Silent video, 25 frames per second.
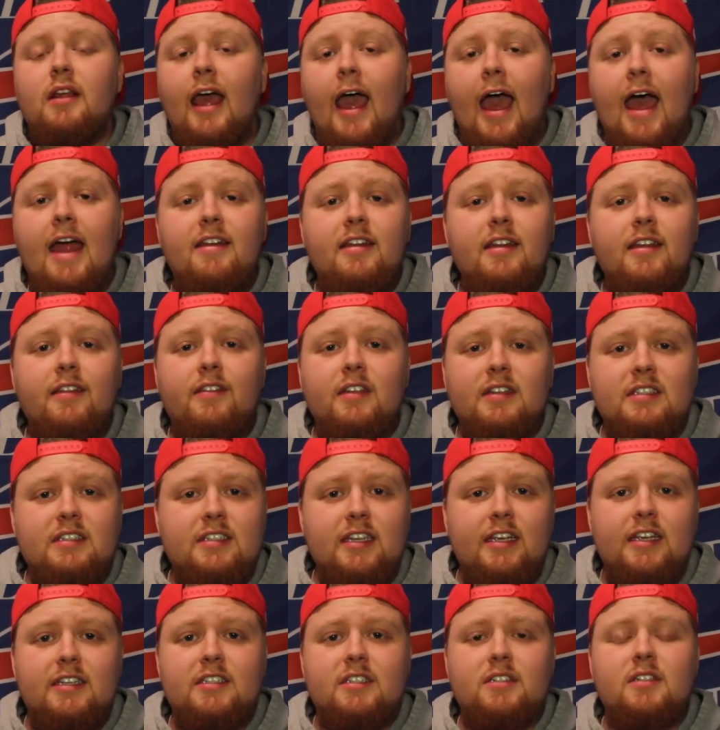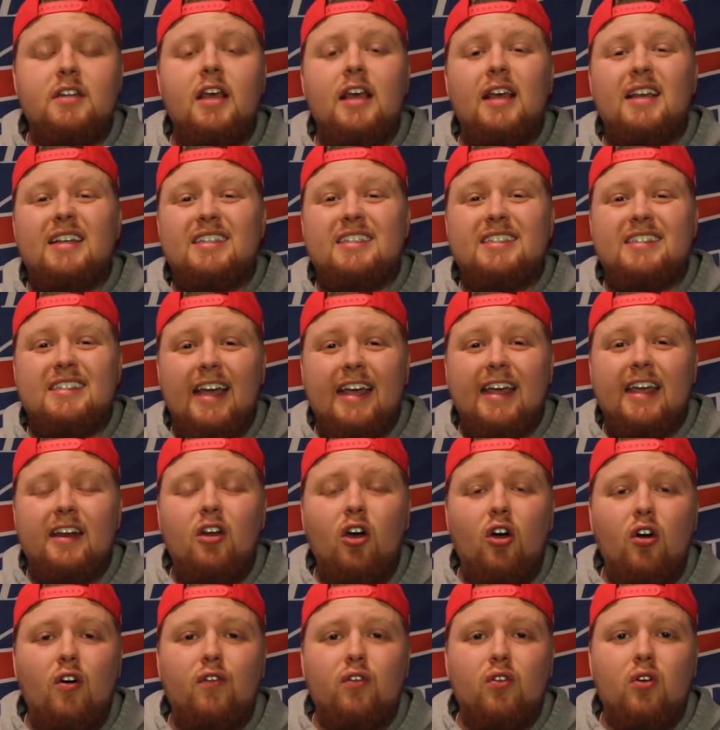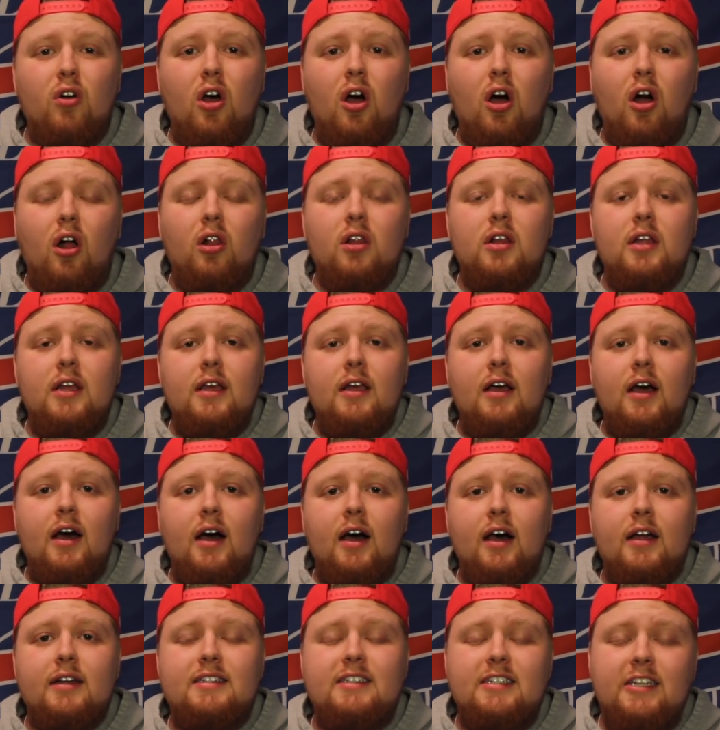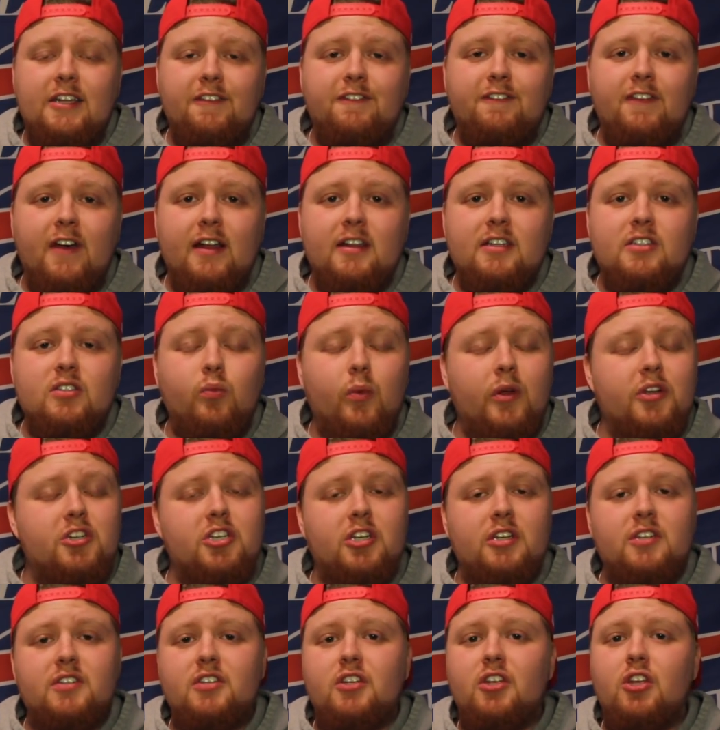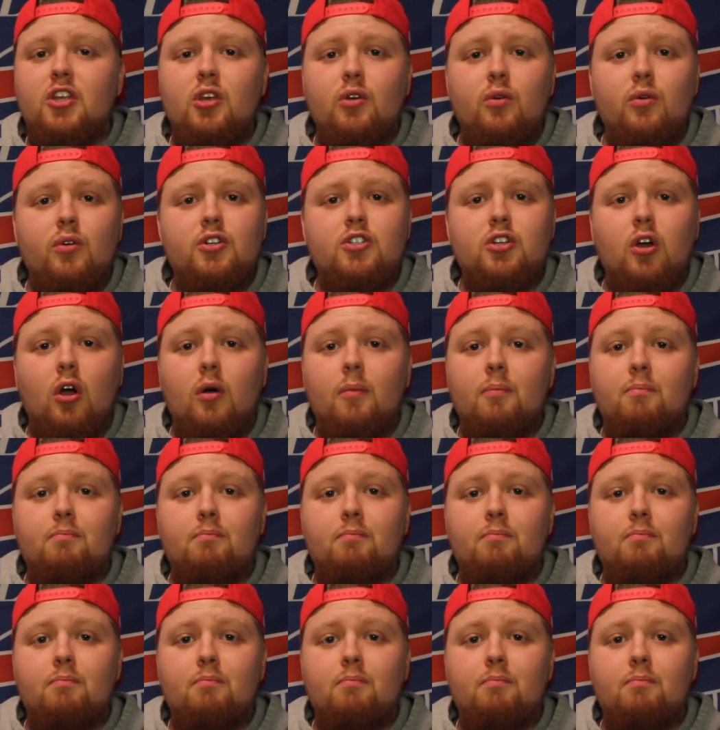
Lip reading: Ended the season second overall defense, which is huge.